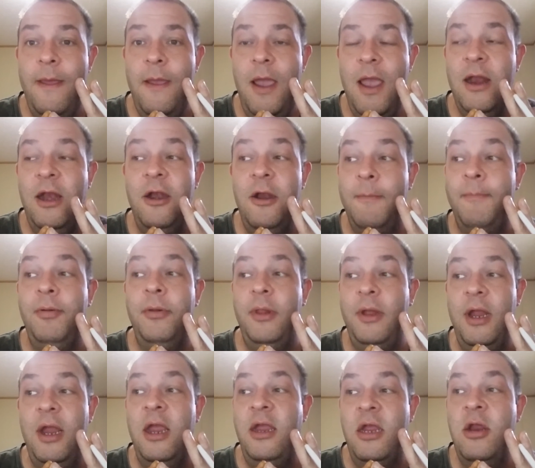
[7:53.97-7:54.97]
in
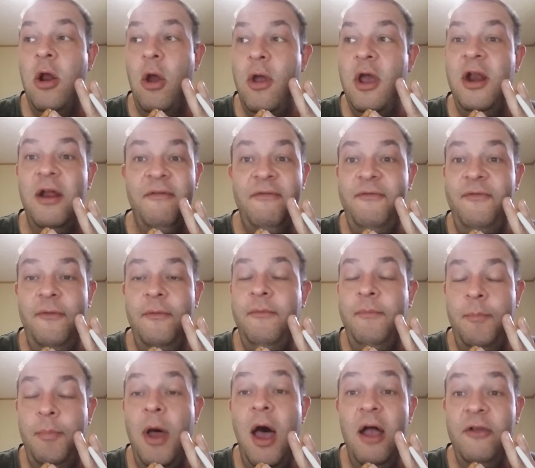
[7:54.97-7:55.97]
a
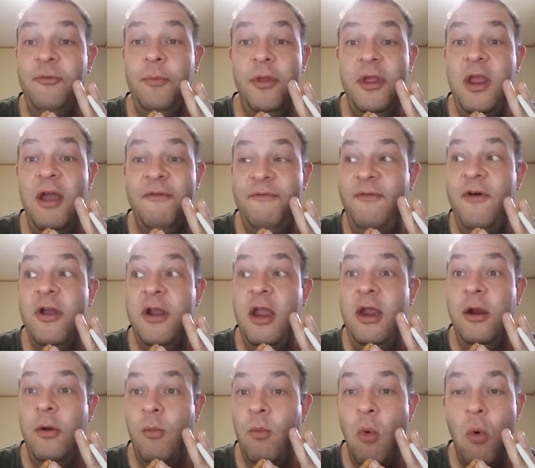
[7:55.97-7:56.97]
possibly a
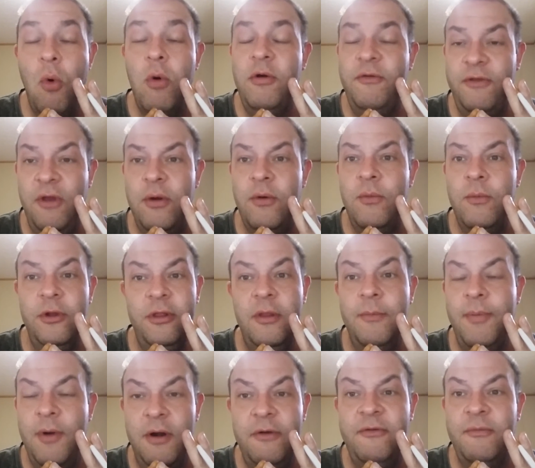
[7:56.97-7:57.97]
fucking war zone with the
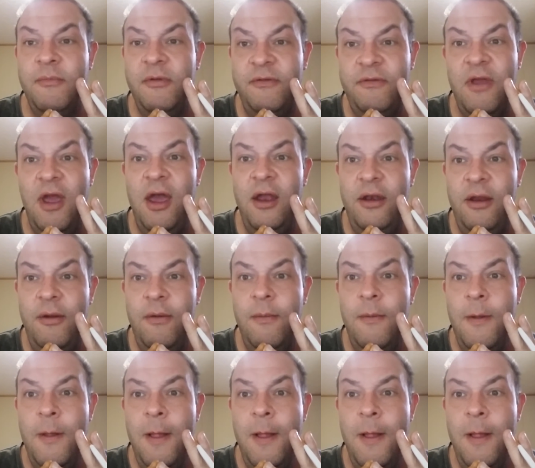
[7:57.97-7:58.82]
person beside you.